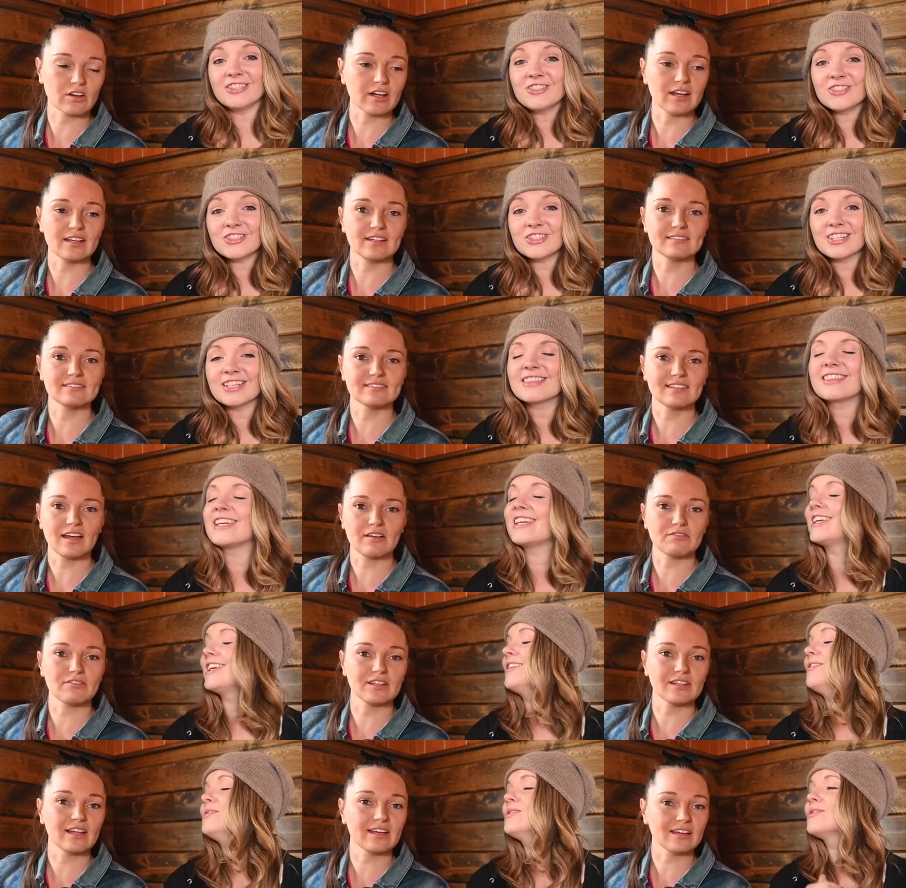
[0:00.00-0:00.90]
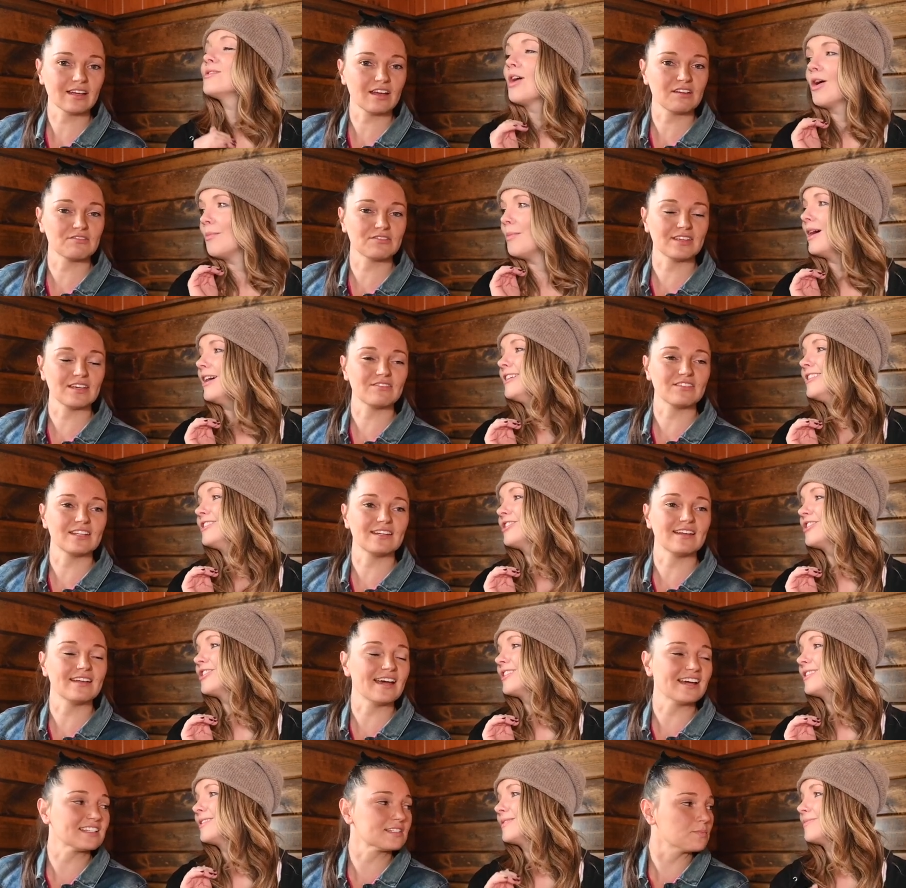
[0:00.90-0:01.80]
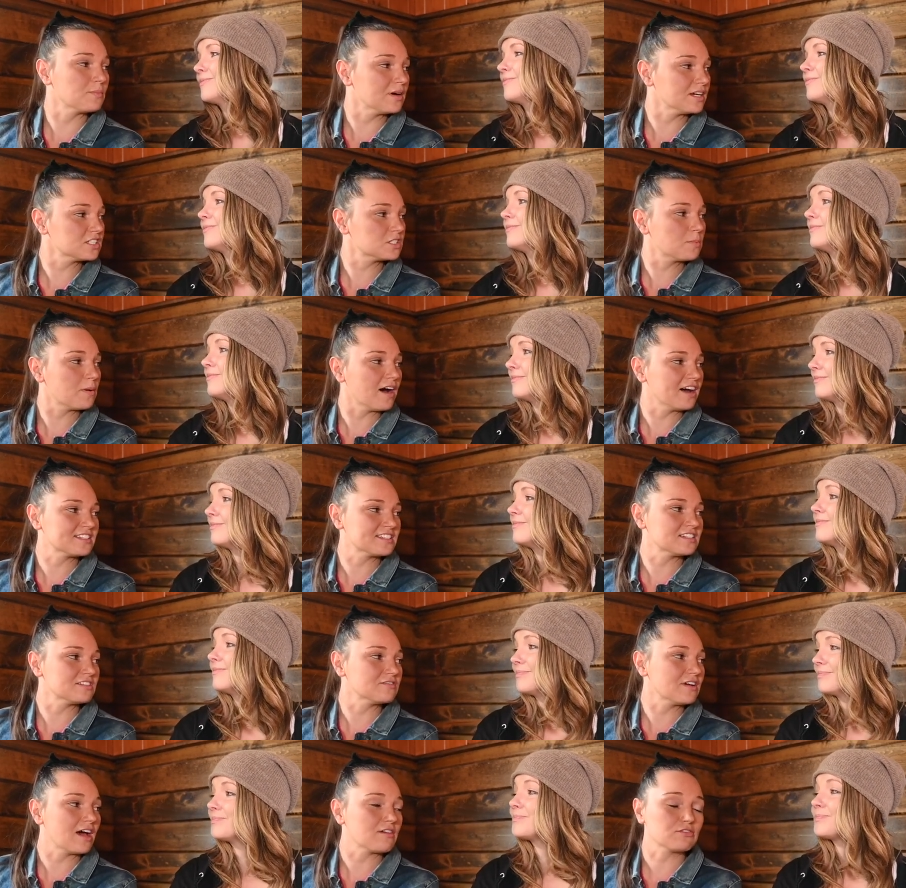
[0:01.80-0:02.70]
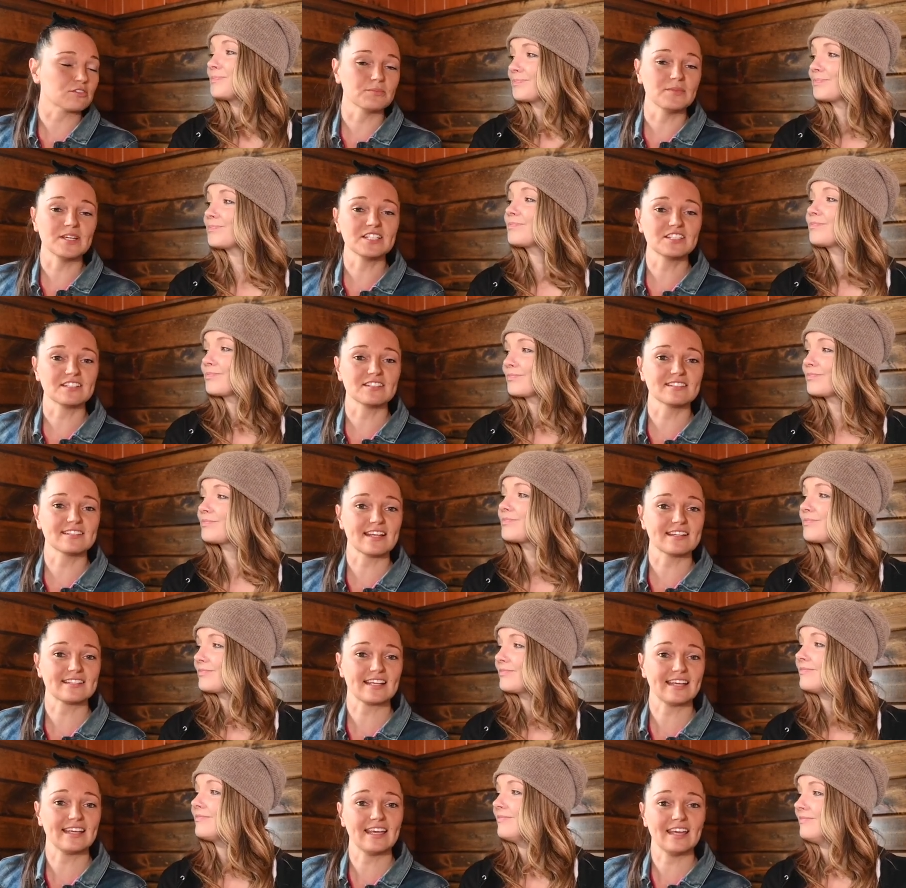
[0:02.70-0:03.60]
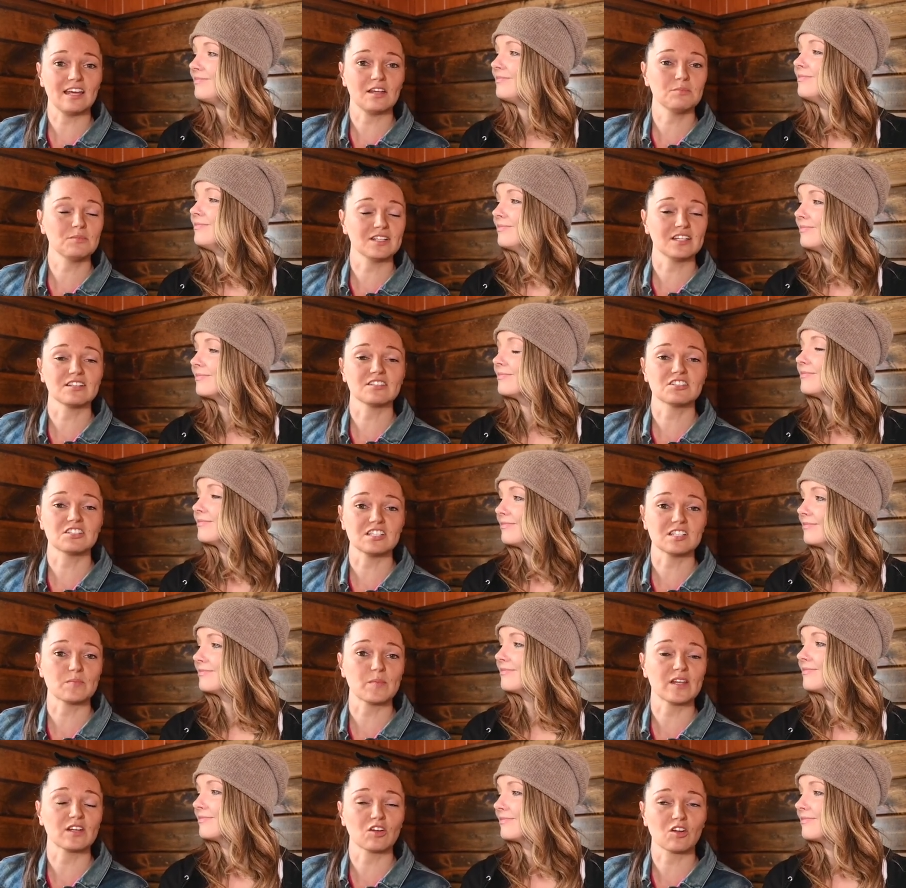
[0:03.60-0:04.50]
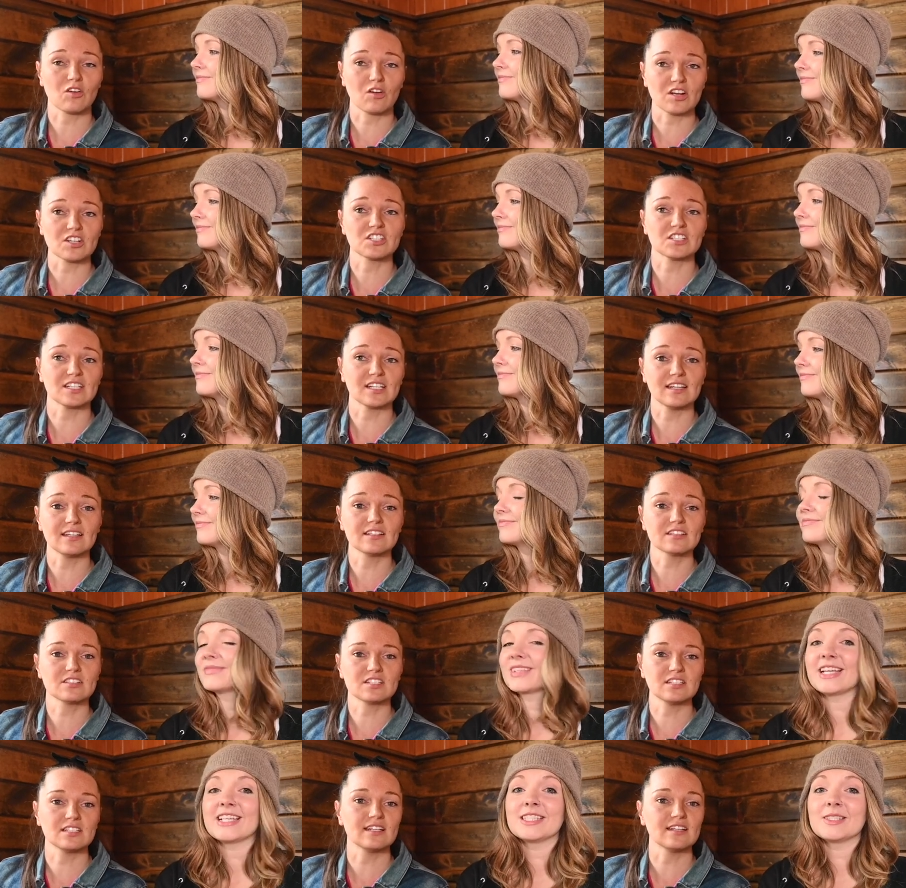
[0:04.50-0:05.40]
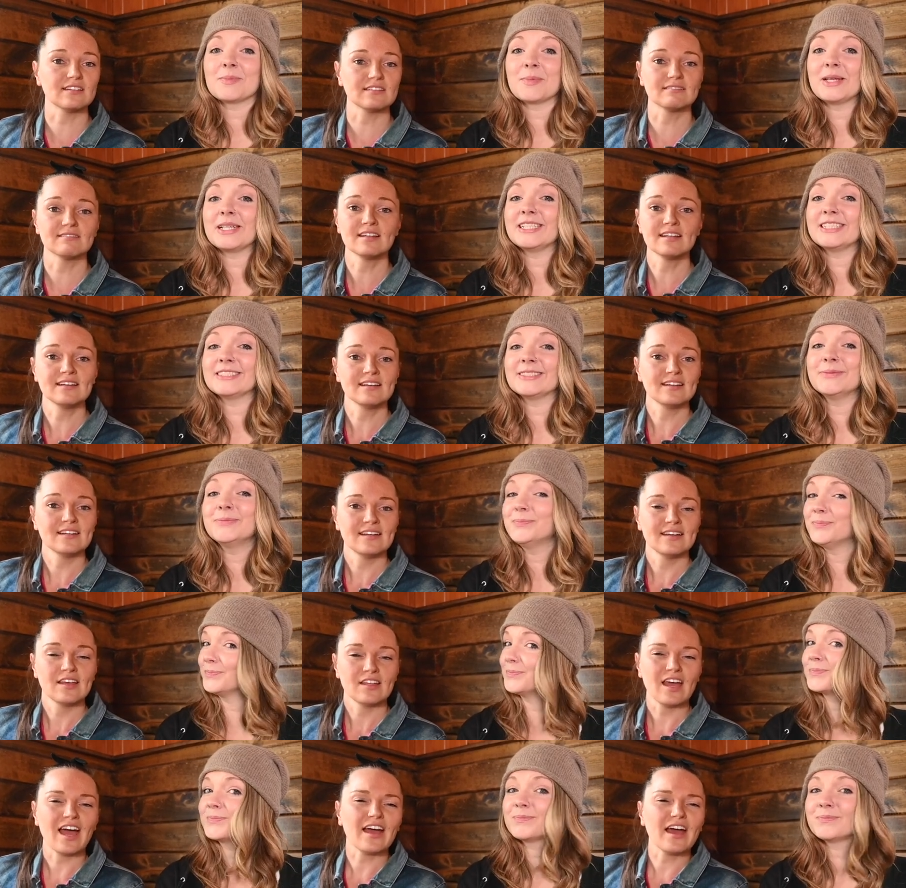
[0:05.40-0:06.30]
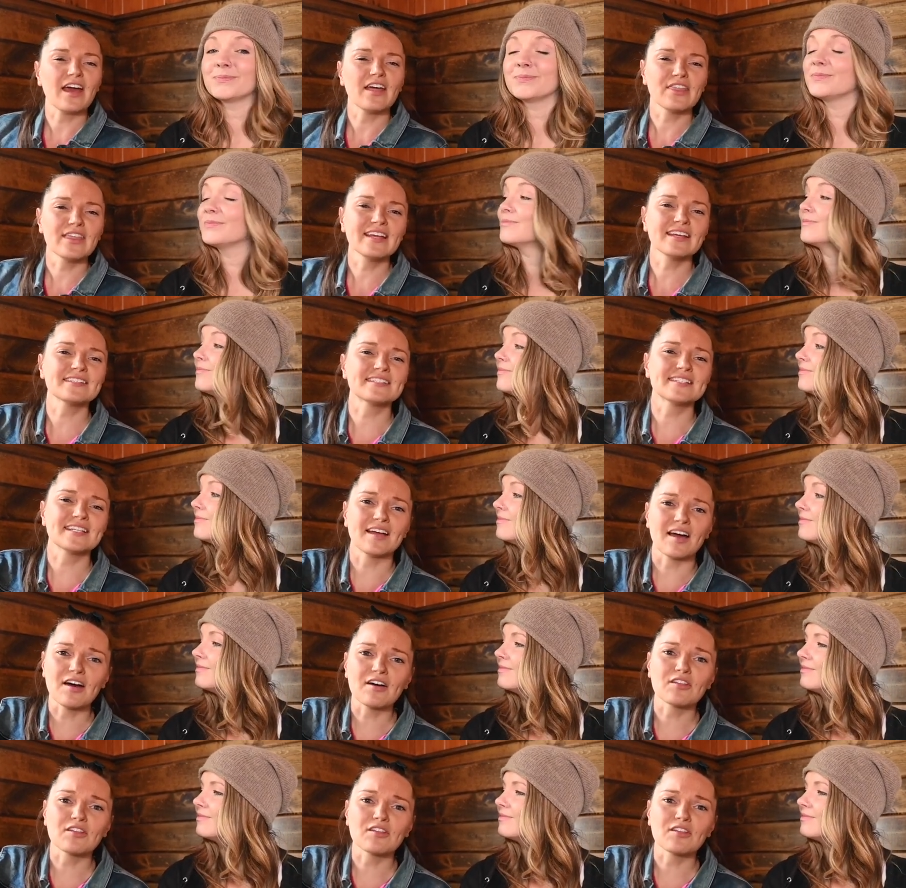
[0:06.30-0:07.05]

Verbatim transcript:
Speaker 1: great. Thank I feel like so I've much. given as much positive affirmations as I can because she's been crushing it. She it's didn't. Been I, think it's the